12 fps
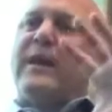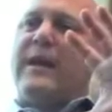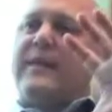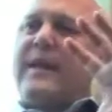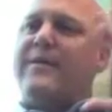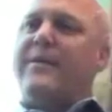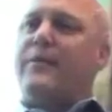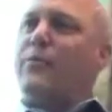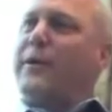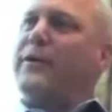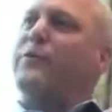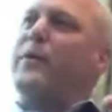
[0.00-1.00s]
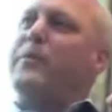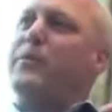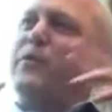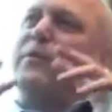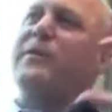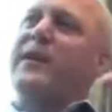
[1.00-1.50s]
like that brings
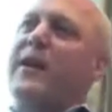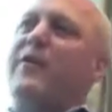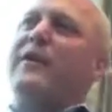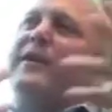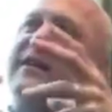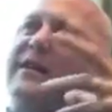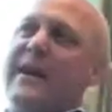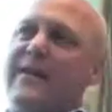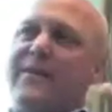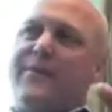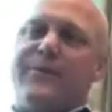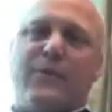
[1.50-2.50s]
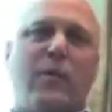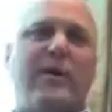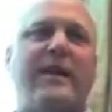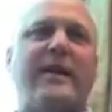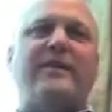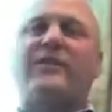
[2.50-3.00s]
people from the area together,
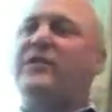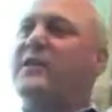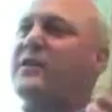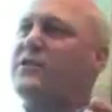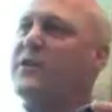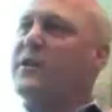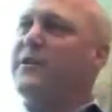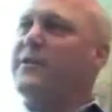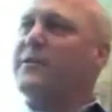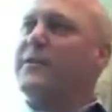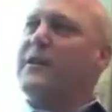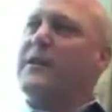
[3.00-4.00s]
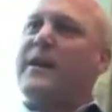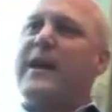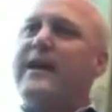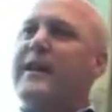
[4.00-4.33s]
where they can see each other and